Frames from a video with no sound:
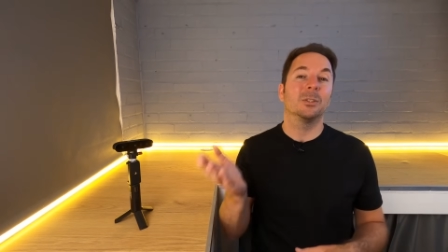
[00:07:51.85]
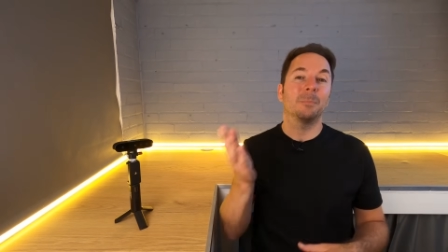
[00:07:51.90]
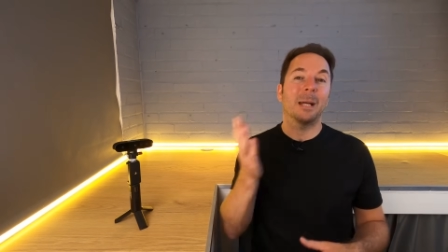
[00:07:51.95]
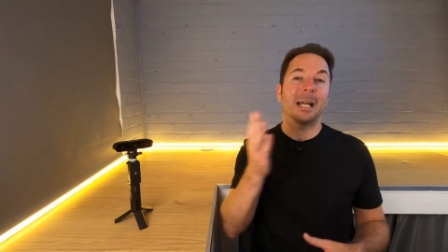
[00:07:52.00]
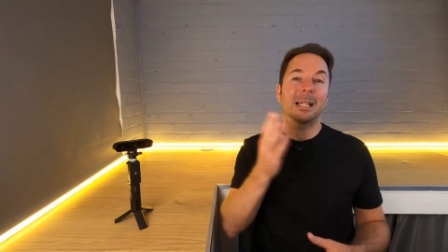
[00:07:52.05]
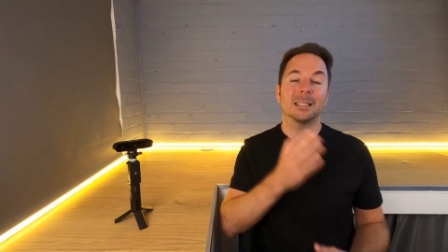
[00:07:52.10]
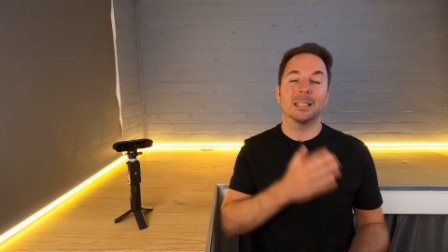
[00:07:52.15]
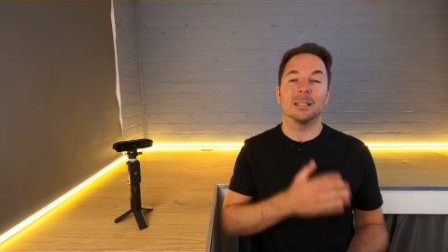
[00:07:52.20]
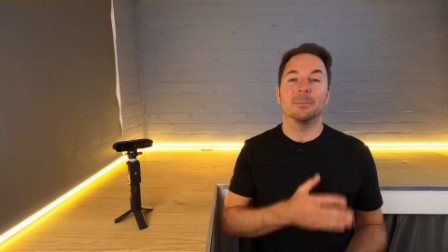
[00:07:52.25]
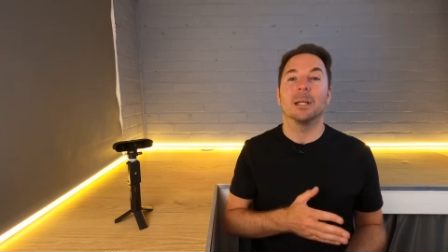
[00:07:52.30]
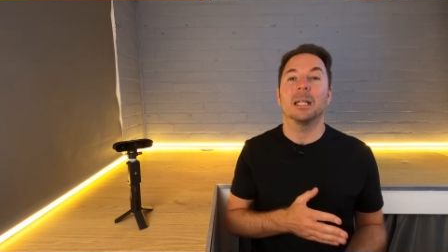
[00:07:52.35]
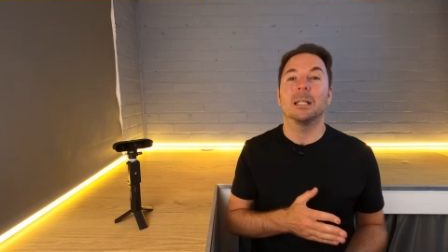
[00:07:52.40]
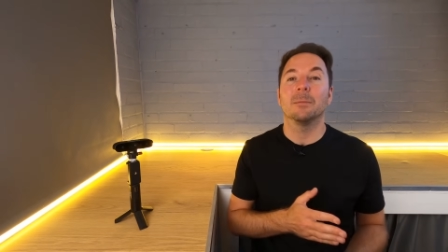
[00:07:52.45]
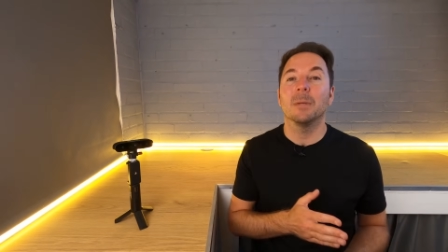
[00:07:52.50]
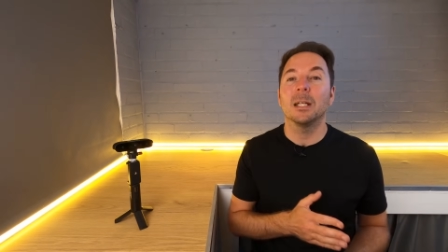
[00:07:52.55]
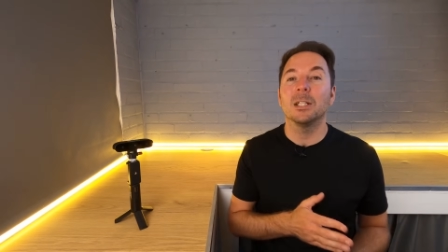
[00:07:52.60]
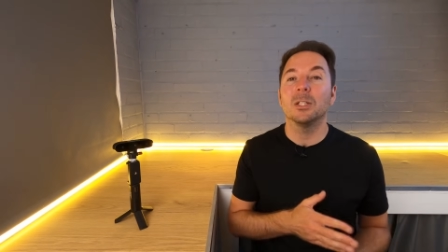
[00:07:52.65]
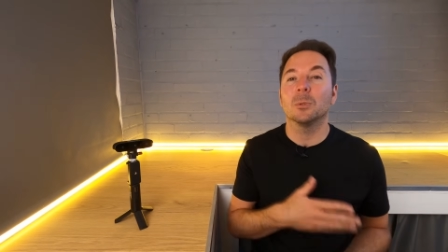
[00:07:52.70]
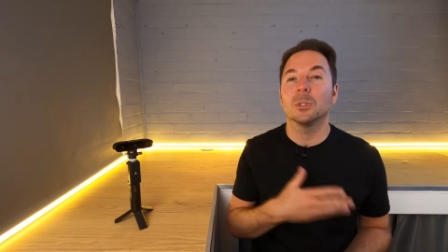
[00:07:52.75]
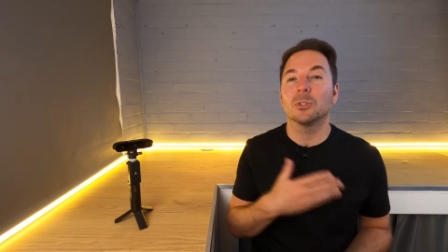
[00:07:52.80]
back to the main
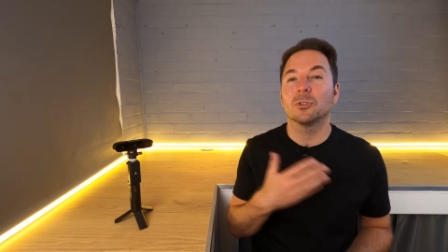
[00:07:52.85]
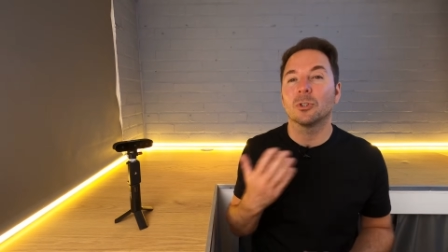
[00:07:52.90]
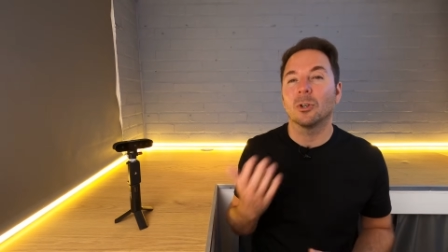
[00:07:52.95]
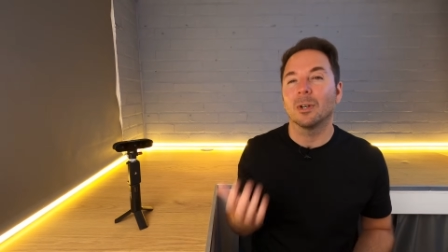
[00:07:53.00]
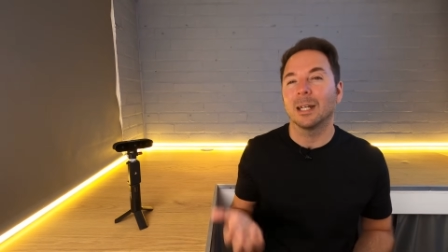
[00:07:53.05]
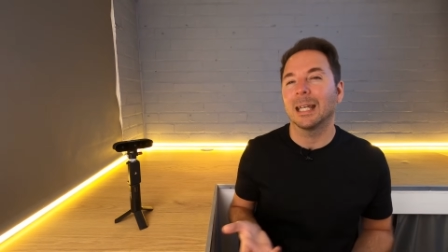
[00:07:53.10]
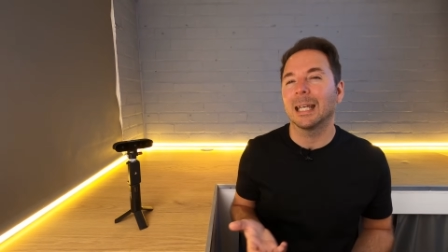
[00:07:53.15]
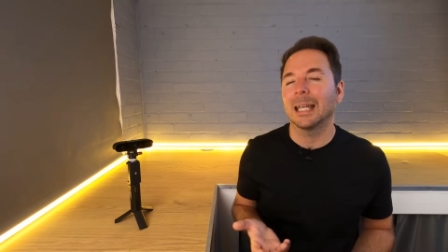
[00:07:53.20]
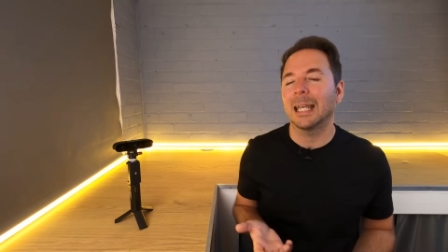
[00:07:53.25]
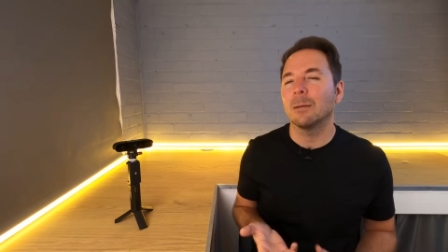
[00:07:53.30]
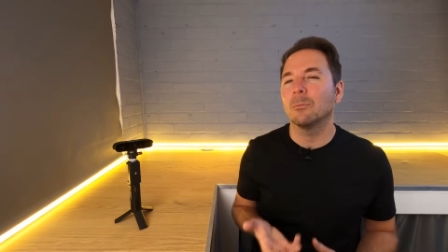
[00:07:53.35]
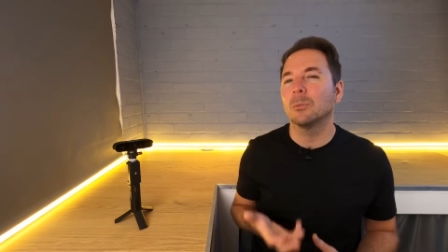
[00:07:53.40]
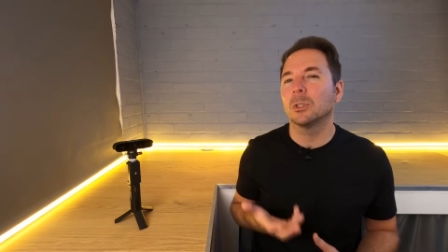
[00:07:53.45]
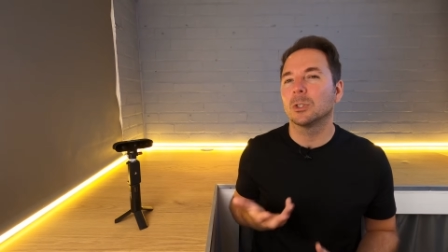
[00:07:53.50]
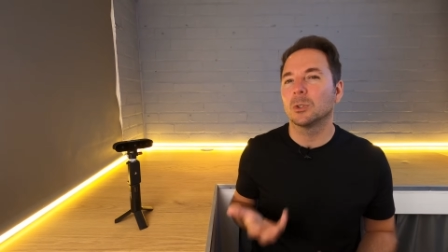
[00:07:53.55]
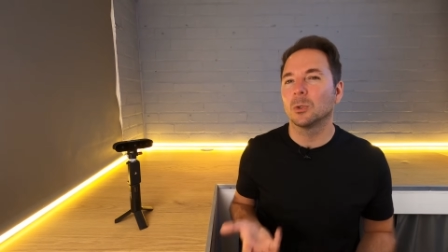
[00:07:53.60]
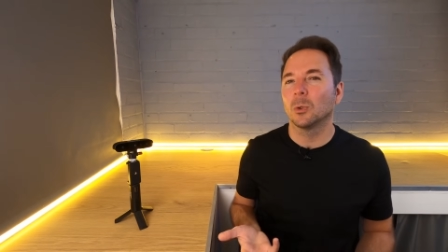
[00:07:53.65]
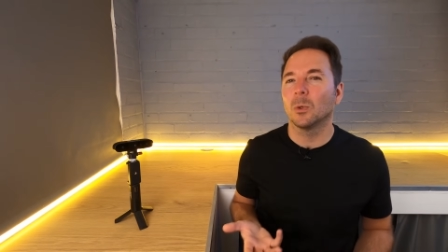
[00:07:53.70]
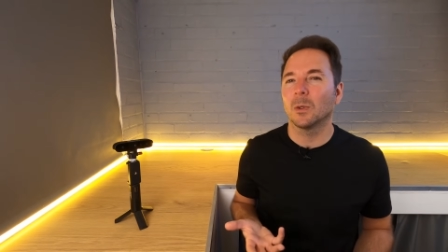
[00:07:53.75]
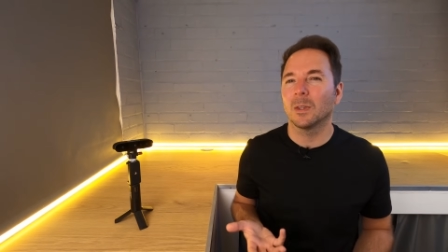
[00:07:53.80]
menu and trying again would
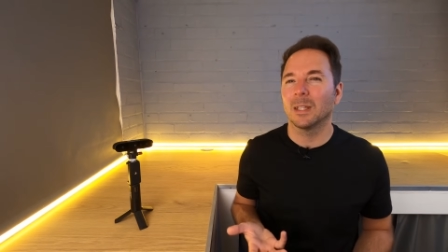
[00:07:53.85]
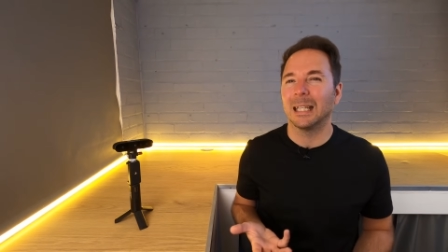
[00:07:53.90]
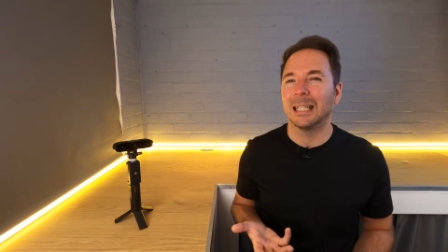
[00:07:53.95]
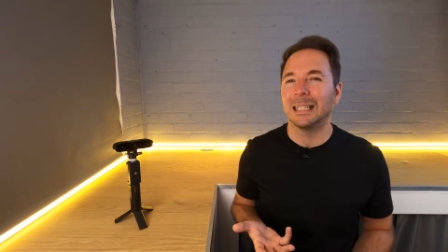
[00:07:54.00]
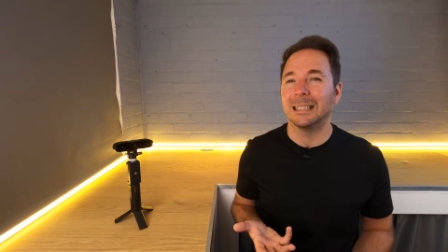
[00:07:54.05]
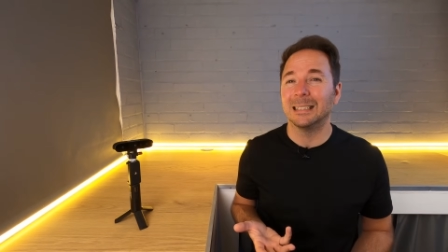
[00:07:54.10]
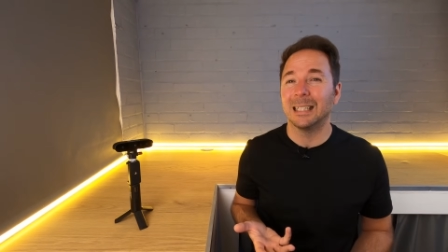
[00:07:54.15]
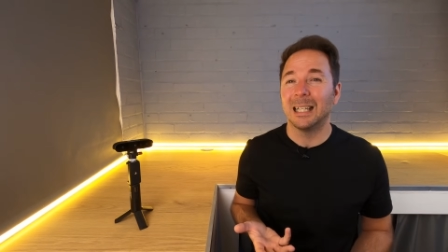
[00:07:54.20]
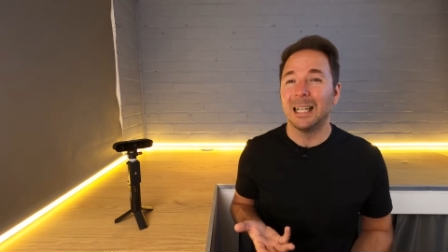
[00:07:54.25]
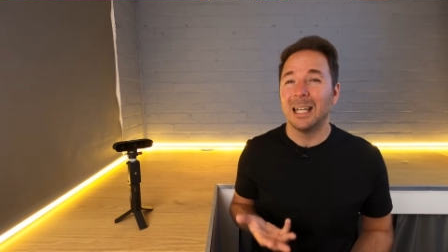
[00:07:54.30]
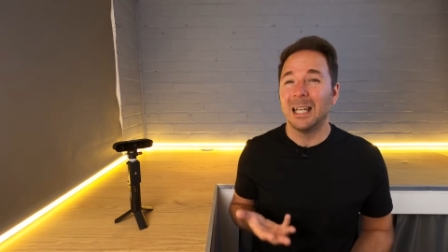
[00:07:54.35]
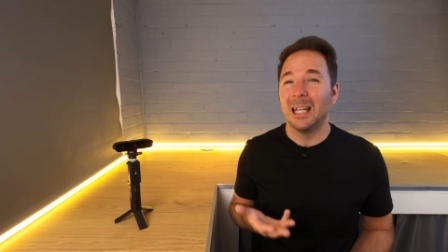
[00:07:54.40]
sort things,